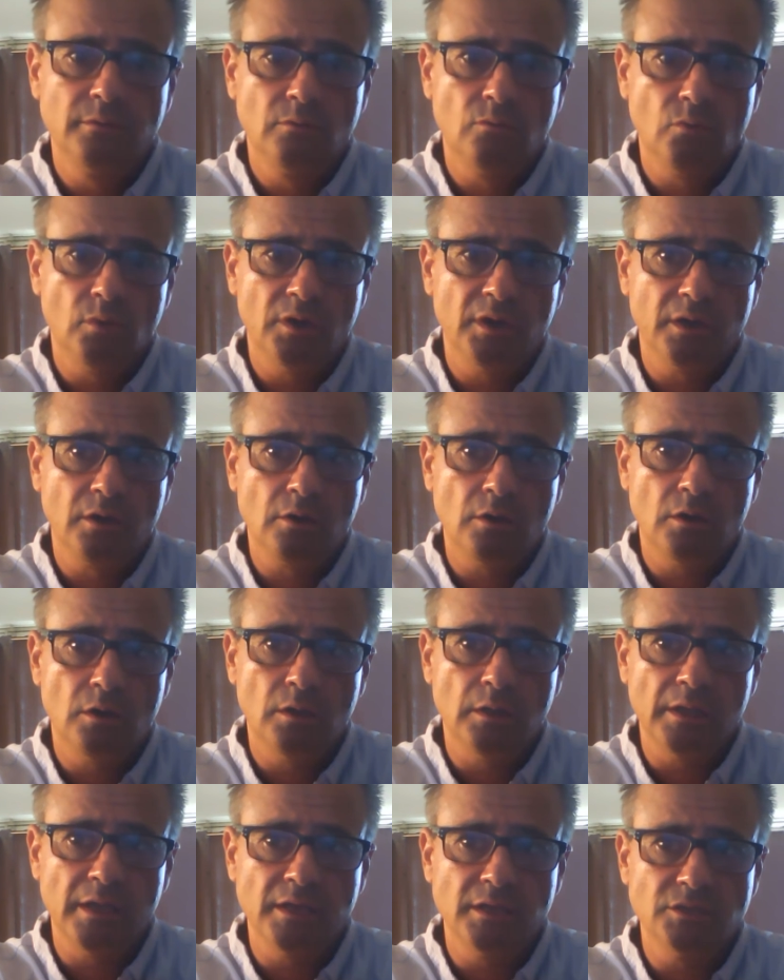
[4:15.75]
I
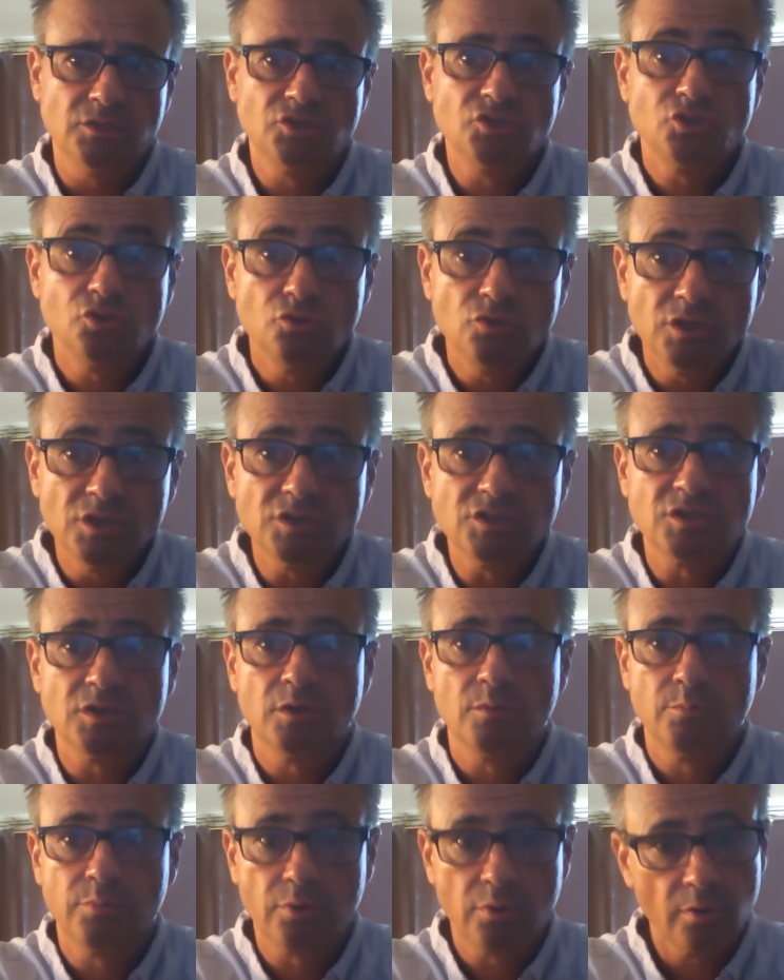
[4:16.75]
call a student
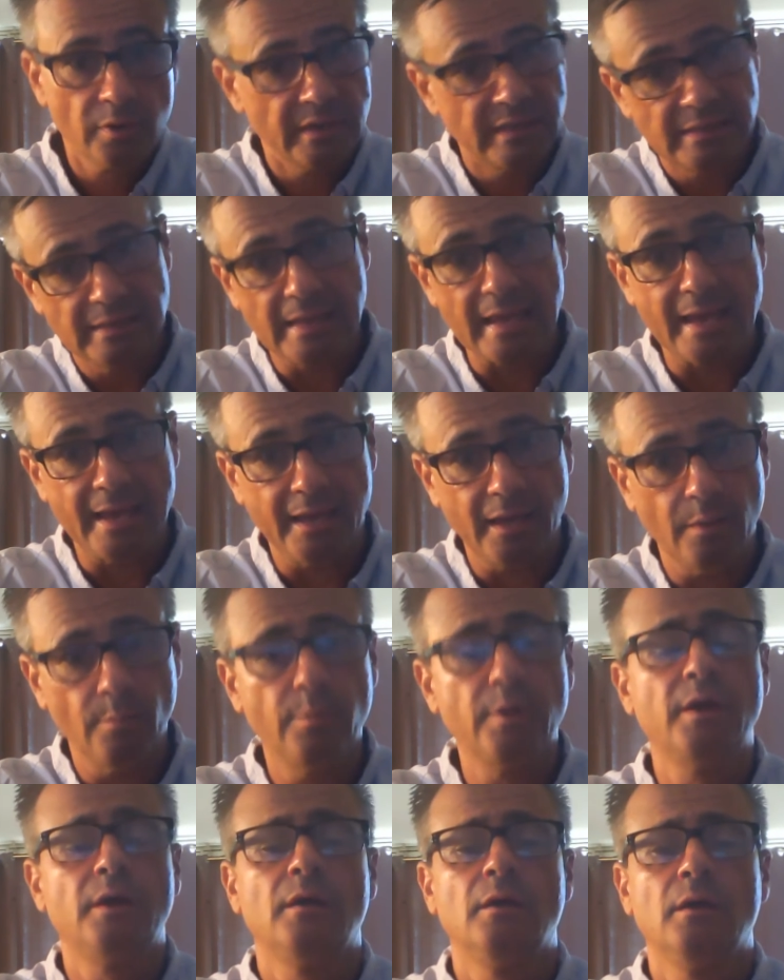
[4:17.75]
pre-lab